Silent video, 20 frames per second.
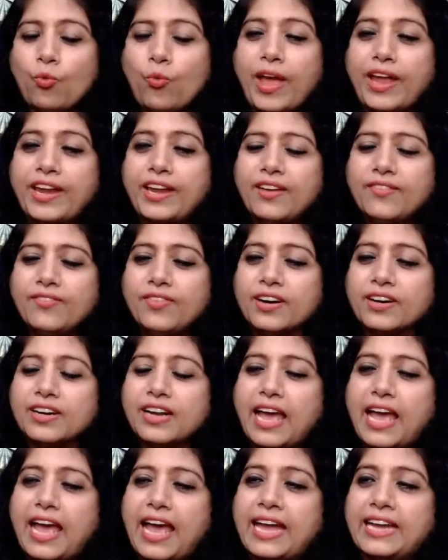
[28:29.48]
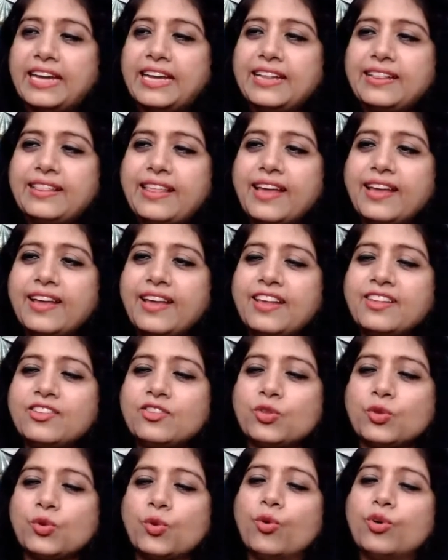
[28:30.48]
Whenever anything
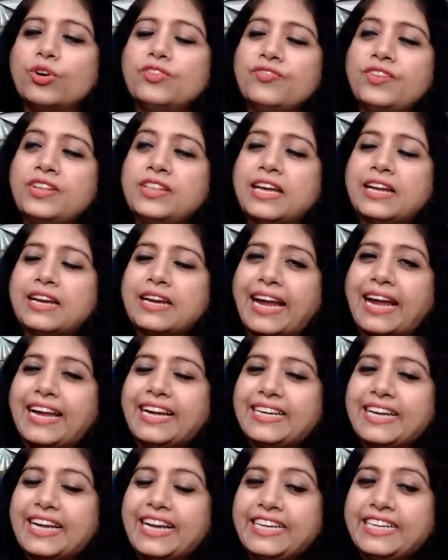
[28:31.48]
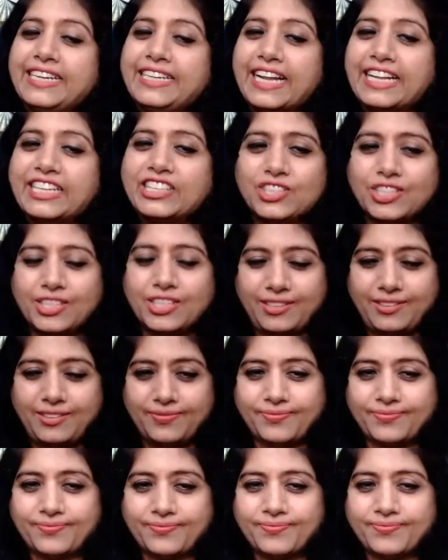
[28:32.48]
is thrown with the right
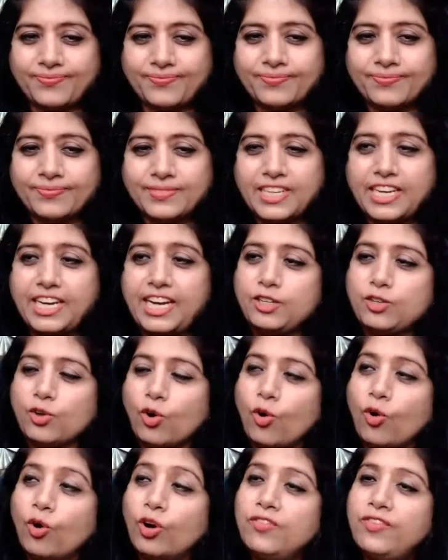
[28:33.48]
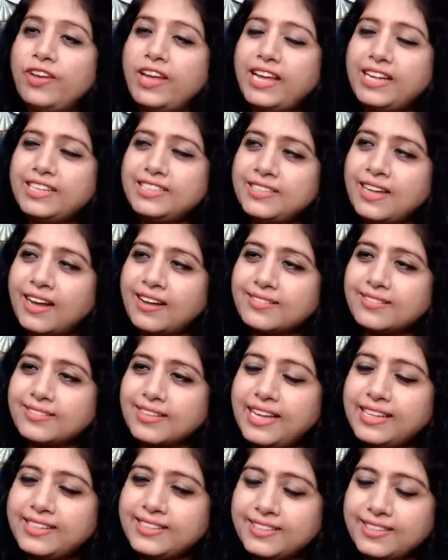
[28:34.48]
intention, it always
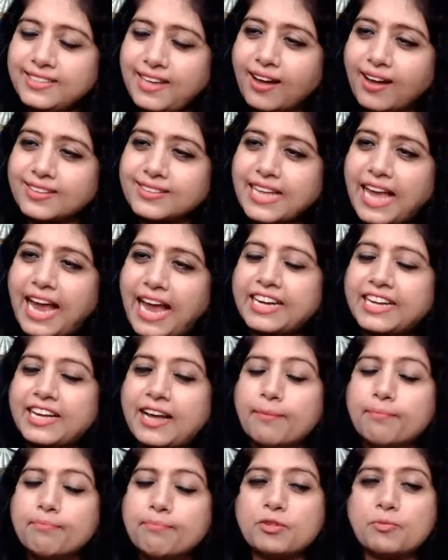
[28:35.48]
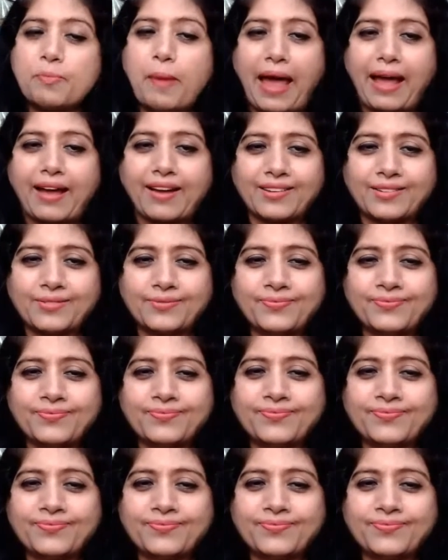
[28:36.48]
does its task and comes back.